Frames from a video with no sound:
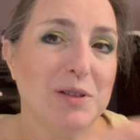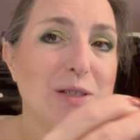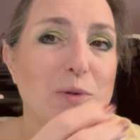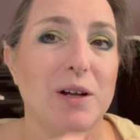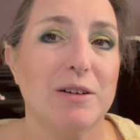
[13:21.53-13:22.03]

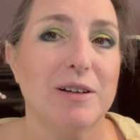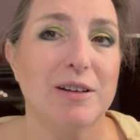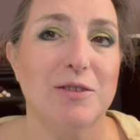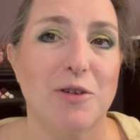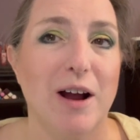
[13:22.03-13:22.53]
That's where I learned how
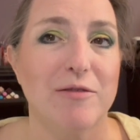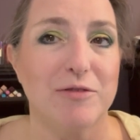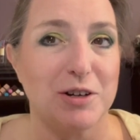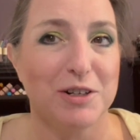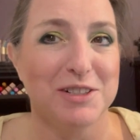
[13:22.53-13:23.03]
to drive
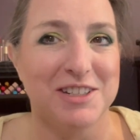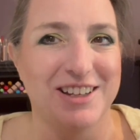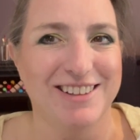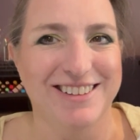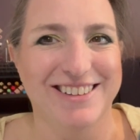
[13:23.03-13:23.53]
first.
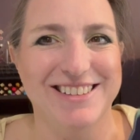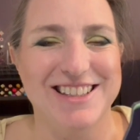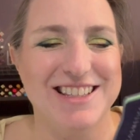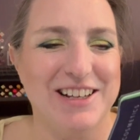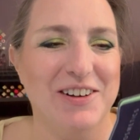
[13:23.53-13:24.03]

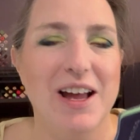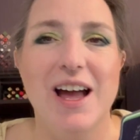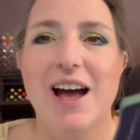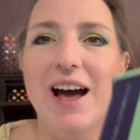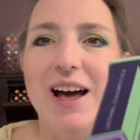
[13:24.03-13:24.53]
So,
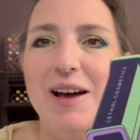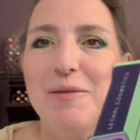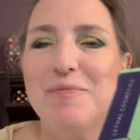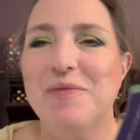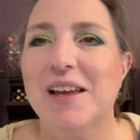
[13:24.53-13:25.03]

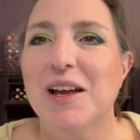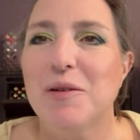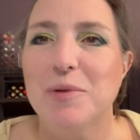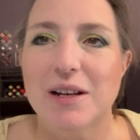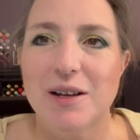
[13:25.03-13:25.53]

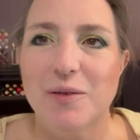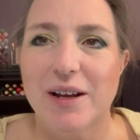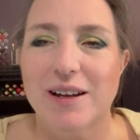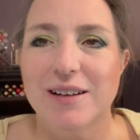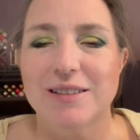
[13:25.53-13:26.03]
but
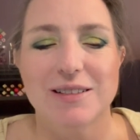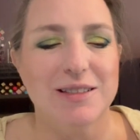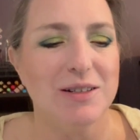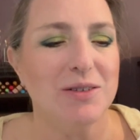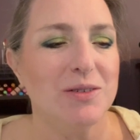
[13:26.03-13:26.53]
anyway,
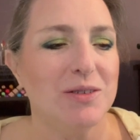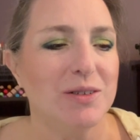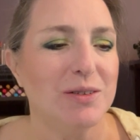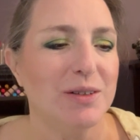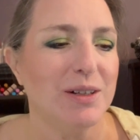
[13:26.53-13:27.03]
so,
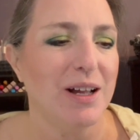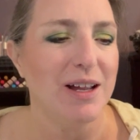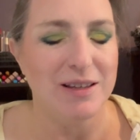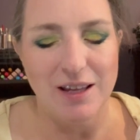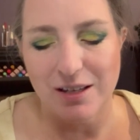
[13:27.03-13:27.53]

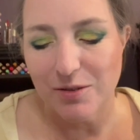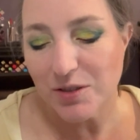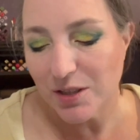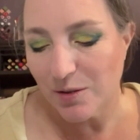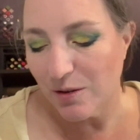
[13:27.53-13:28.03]
and they used
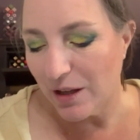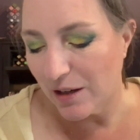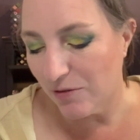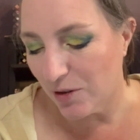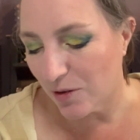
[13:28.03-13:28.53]
to do a thing,
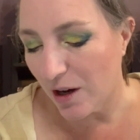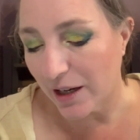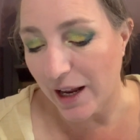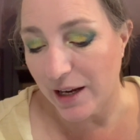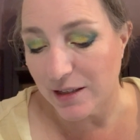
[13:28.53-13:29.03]
if you
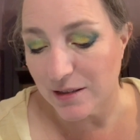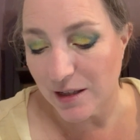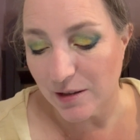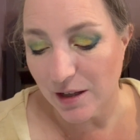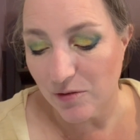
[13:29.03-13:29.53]
got A's,
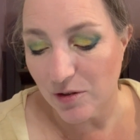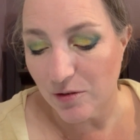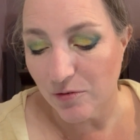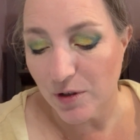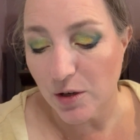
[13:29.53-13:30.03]
they'd give
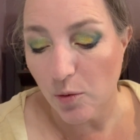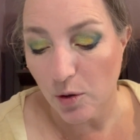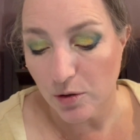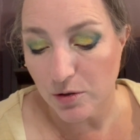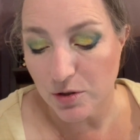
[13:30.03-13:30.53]
you free
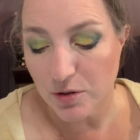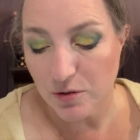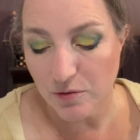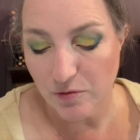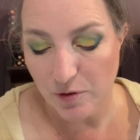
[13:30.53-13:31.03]

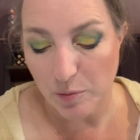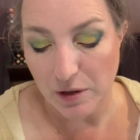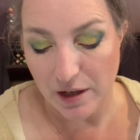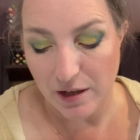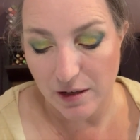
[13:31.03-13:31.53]
quarters for
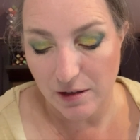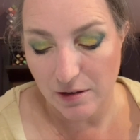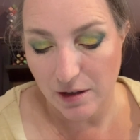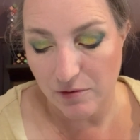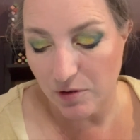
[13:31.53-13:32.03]
playing
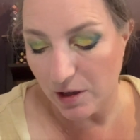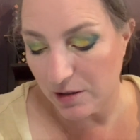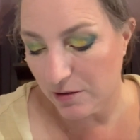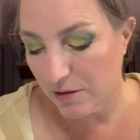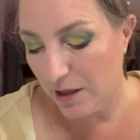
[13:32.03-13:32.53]
if you got
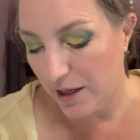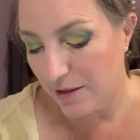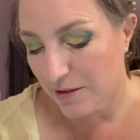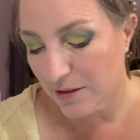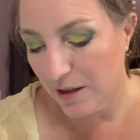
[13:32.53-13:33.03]

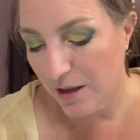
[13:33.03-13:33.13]
A's.